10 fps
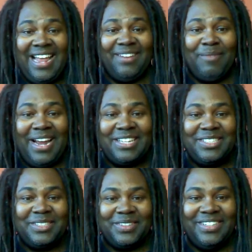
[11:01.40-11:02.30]
had in mind
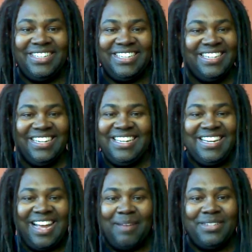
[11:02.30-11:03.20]
too.
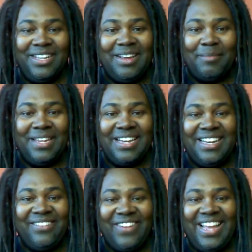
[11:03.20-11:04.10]
I'm telling you, I'm
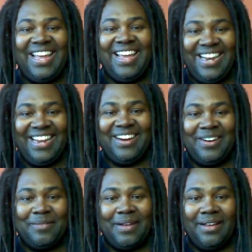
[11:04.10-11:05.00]
thinking way ahead
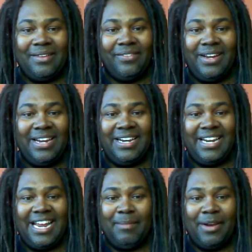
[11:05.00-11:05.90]
of
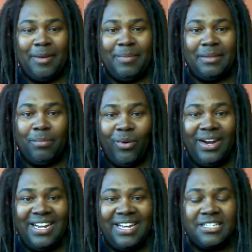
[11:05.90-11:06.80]
the game here. But the
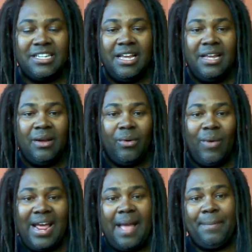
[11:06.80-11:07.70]
point is,
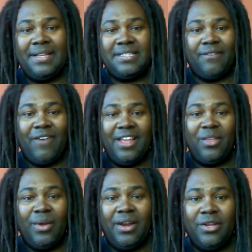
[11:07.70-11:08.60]
what happens if
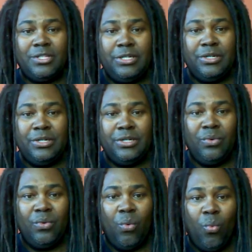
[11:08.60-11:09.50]
either one of those
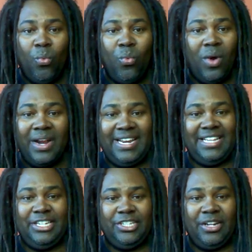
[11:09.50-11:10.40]
two won
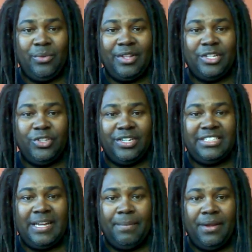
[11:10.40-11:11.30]
against each other, whether it's
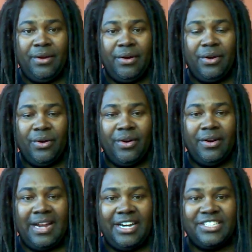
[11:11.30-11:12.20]
Georges St.Pierre
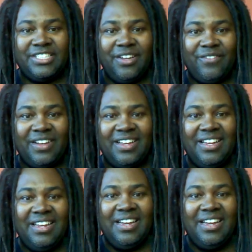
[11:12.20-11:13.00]
or Anderson Silva?